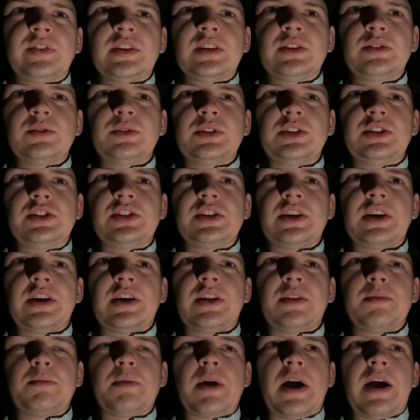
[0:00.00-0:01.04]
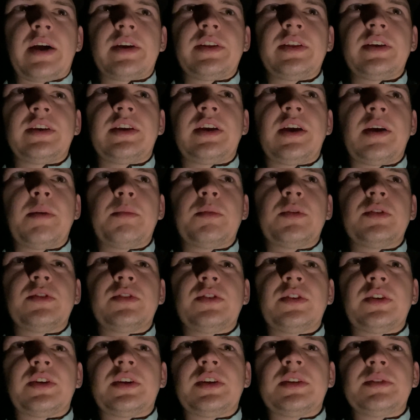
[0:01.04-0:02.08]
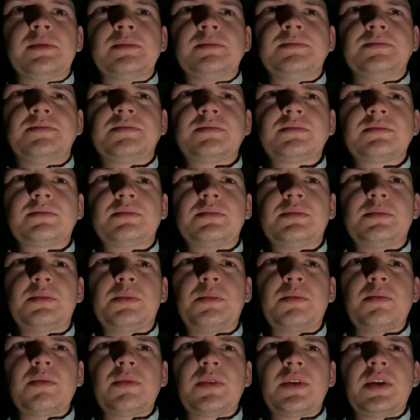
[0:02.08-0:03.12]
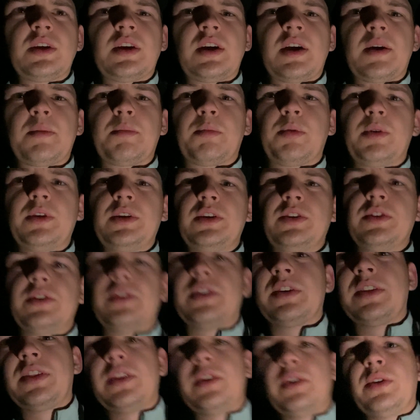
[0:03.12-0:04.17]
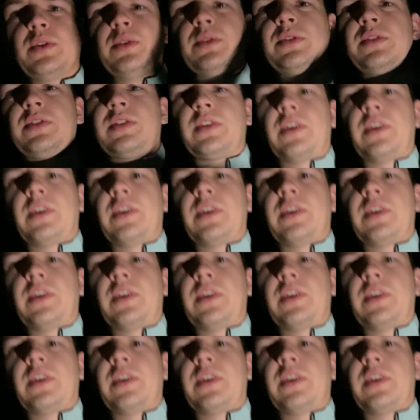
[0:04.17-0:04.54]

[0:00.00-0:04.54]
which the back of the camera is looking pretty good on those.